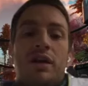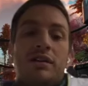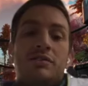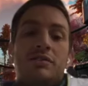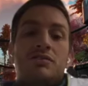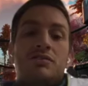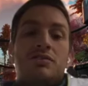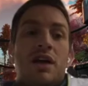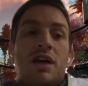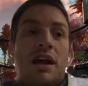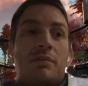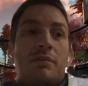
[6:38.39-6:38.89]

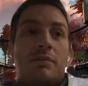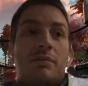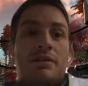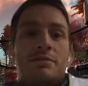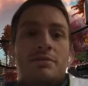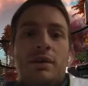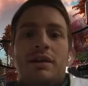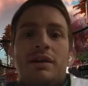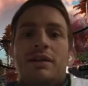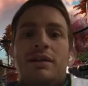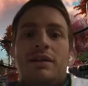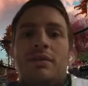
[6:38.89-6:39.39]
established where
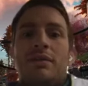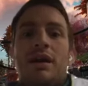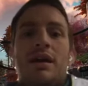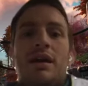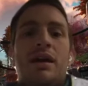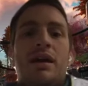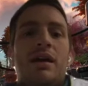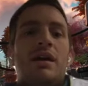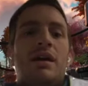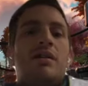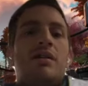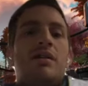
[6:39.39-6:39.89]
I can track my
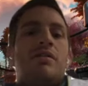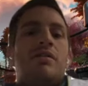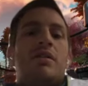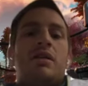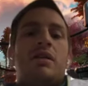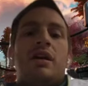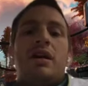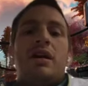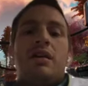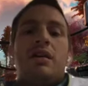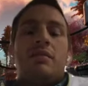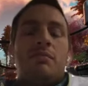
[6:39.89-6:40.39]
spending in my
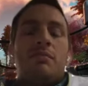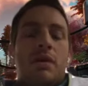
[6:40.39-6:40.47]
head,